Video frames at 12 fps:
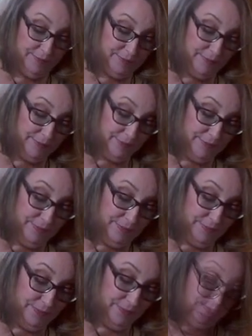
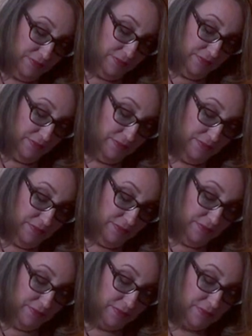
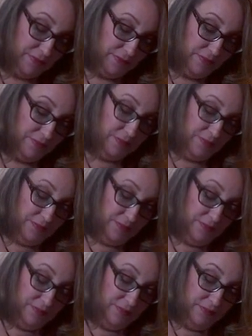
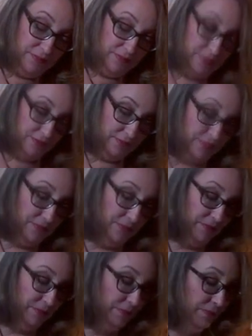
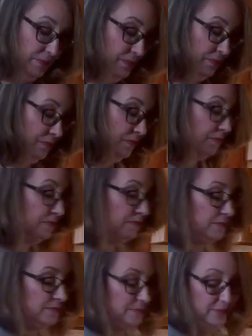
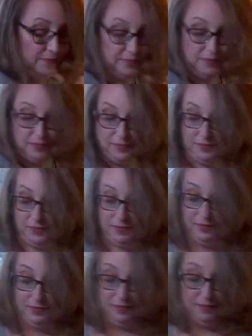
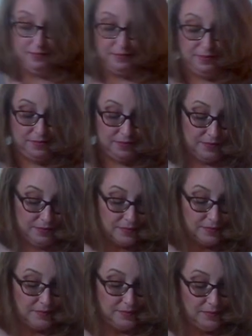
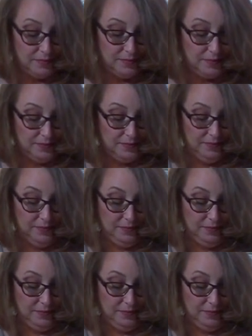[no speech]